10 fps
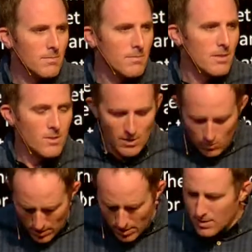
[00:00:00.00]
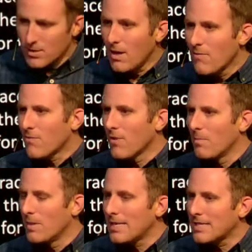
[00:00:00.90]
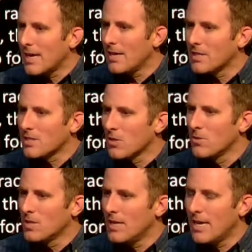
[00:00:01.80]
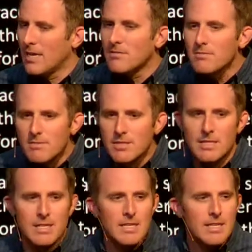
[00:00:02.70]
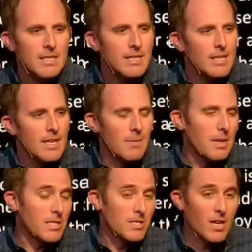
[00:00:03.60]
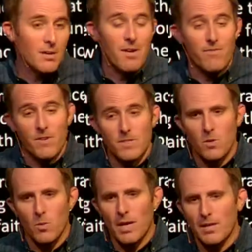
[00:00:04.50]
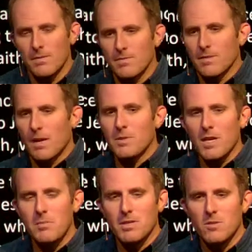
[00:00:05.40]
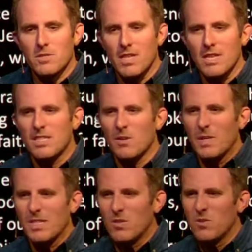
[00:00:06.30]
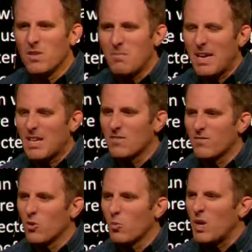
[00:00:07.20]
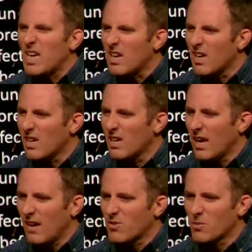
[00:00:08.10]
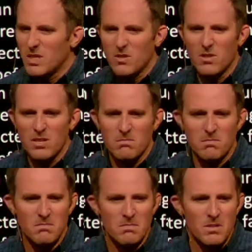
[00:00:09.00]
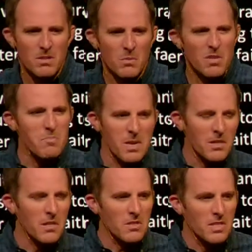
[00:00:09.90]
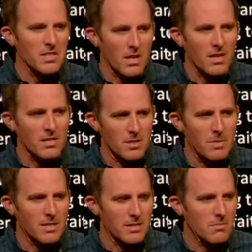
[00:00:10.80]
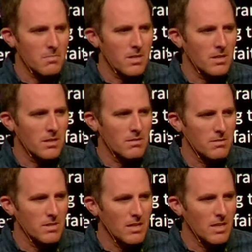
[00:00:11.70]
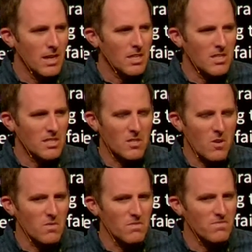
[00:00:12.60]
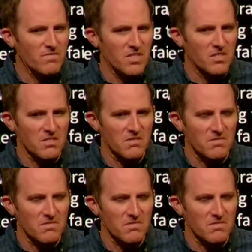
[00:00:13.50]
You're like, where did this come from? And that's the kind that slows you down. And I'm not just talking about physical weight. I'm talking about those things that we do that make us feel weak after we do them. When you've been a little dishonest about something and you just don't feel